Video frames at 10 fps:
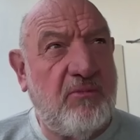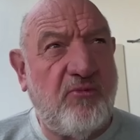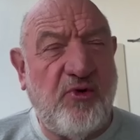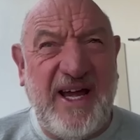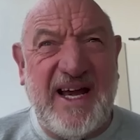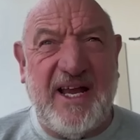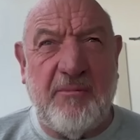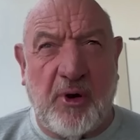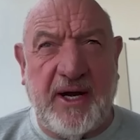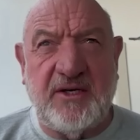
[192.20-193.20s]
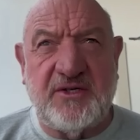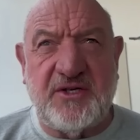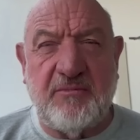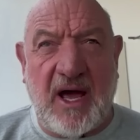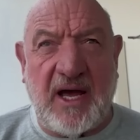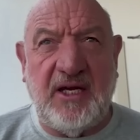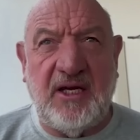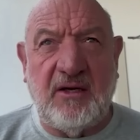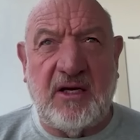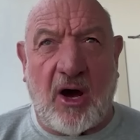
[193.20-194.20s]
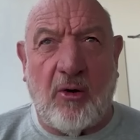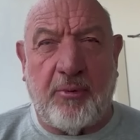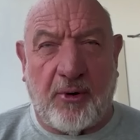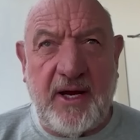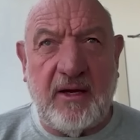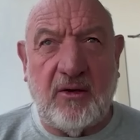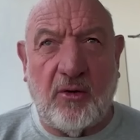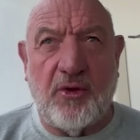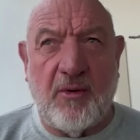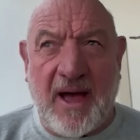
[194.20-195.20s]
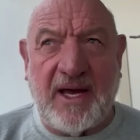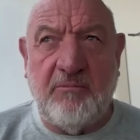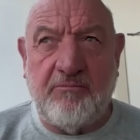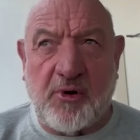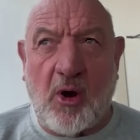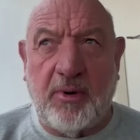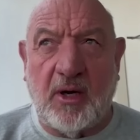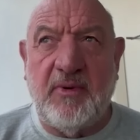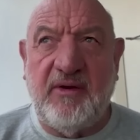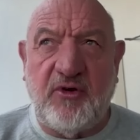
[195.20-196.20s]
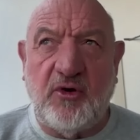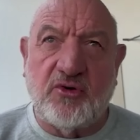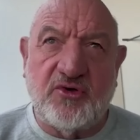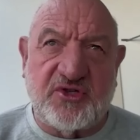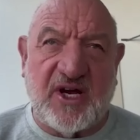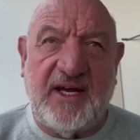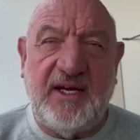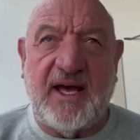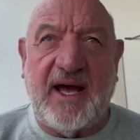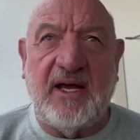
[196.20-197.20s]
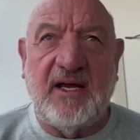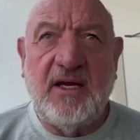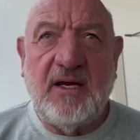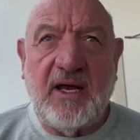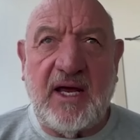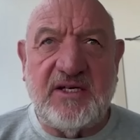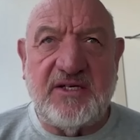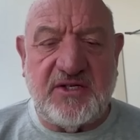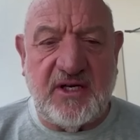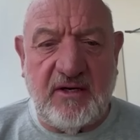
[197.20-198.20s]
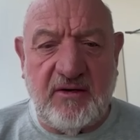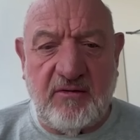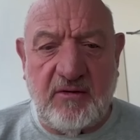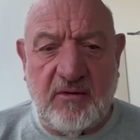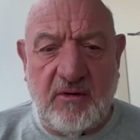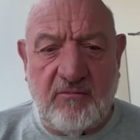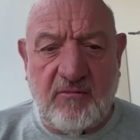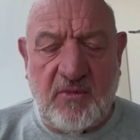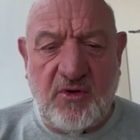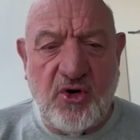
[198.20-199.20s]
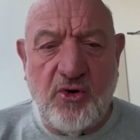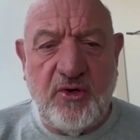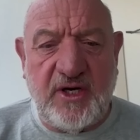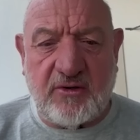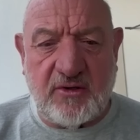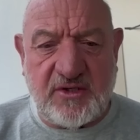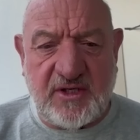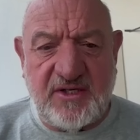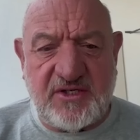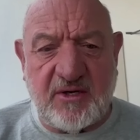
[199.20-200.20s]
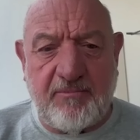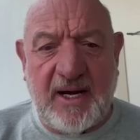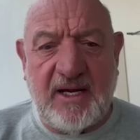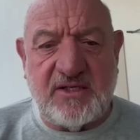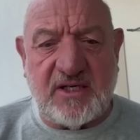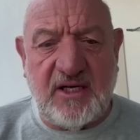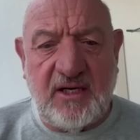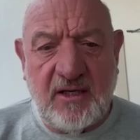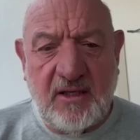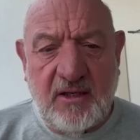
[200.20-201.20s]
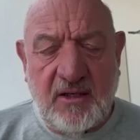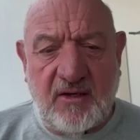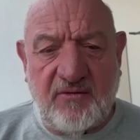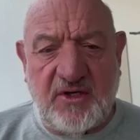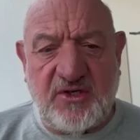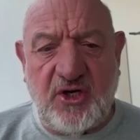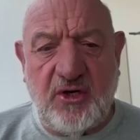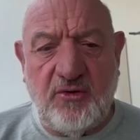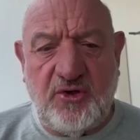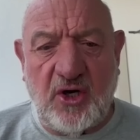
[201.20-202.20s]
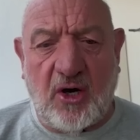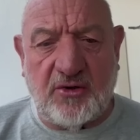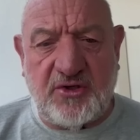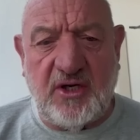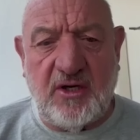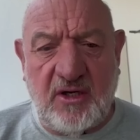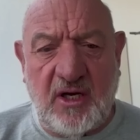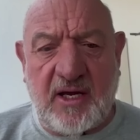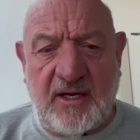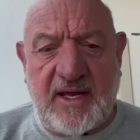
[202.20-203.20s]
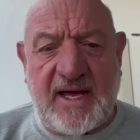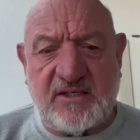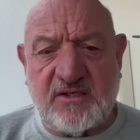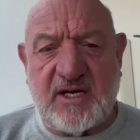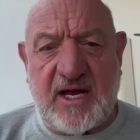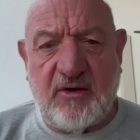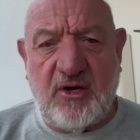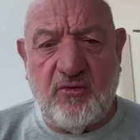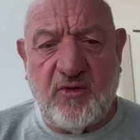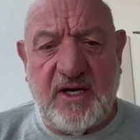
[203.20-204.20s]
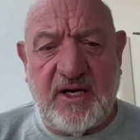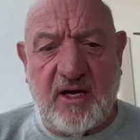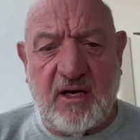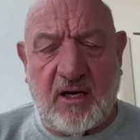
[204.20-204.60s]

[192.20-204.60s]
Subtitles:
really brings the main culprit or the main problem, if you could say that, as the ludicrous instability of this huge yacht. And that's how you read it?